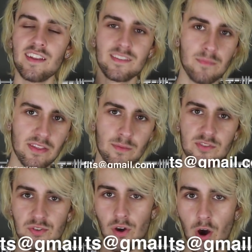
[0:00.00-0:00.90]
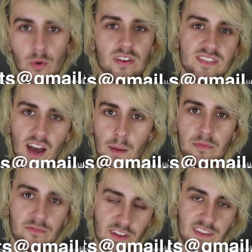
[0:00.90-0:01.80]
and submit them to
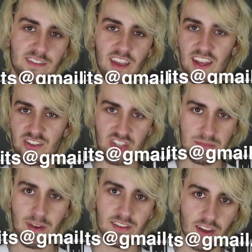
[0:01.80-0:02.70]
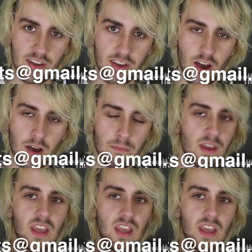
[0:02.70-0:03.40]
owentopfits@gmail.com.